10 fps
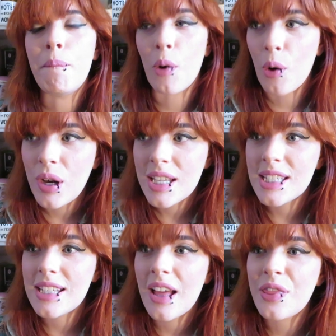
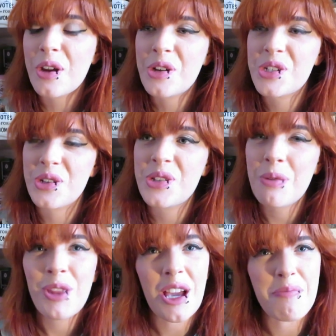but there's just
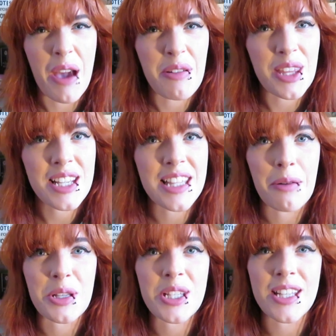something about this
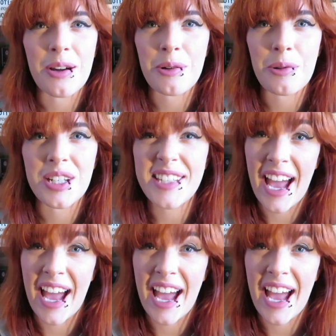that was so